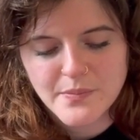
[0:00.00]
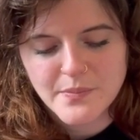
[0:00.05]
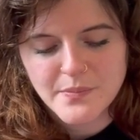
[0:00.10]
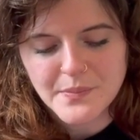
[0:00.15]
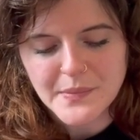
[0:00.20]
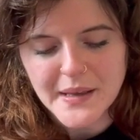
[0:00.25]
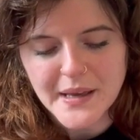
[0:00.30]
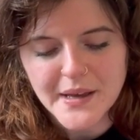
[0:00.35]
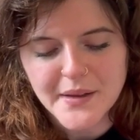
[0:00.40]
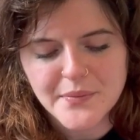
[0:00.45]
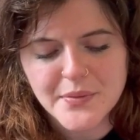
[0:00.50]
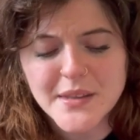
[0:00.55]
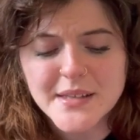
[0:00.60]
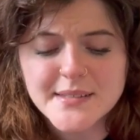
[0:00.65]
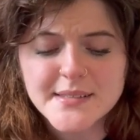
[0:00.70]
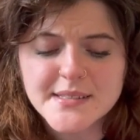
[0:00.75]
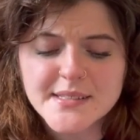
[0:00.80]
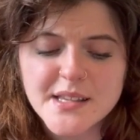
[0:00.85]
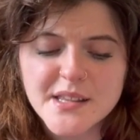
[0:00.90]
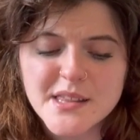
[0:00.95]
yeah, this
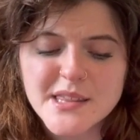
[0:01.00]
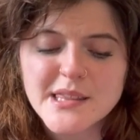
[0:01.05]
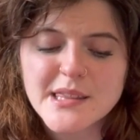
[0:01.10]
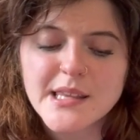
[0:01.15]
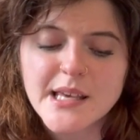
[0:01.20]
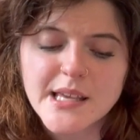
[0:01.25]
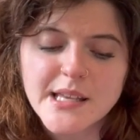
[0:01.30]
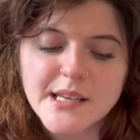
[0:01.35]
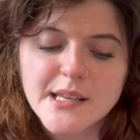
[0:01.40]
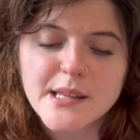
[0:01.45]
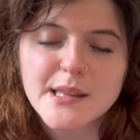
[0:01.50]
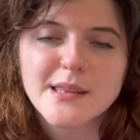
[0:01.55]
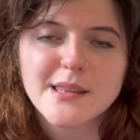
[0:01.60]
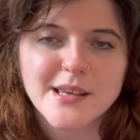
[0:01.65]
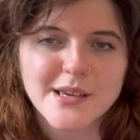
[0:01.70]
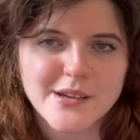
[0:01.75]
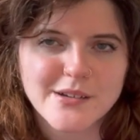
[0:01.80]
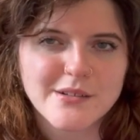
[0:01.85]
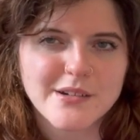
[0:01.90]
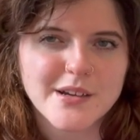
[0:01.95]
is a thin
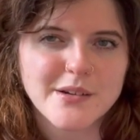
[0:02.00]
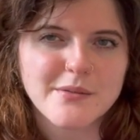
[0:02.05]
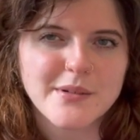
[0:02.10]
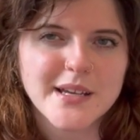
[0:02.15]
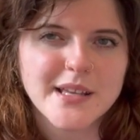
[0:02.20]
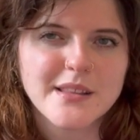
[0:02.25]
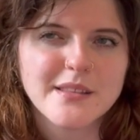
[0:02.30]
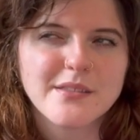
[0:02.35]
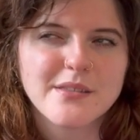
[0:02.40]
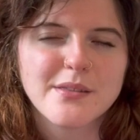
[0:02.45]
fingering weight